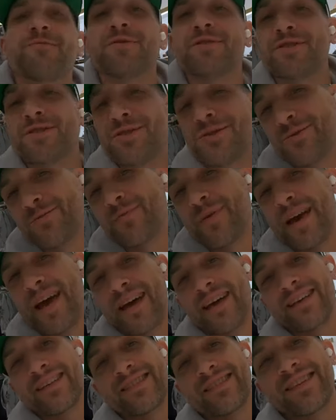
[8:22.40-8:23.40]
from Shoe
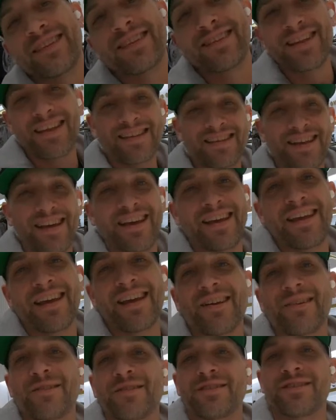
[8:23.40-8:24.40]
Palace in Glendale,
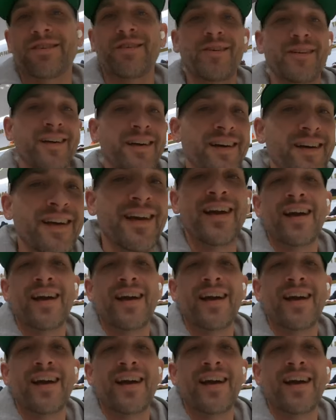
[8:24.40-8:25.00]
Arizona.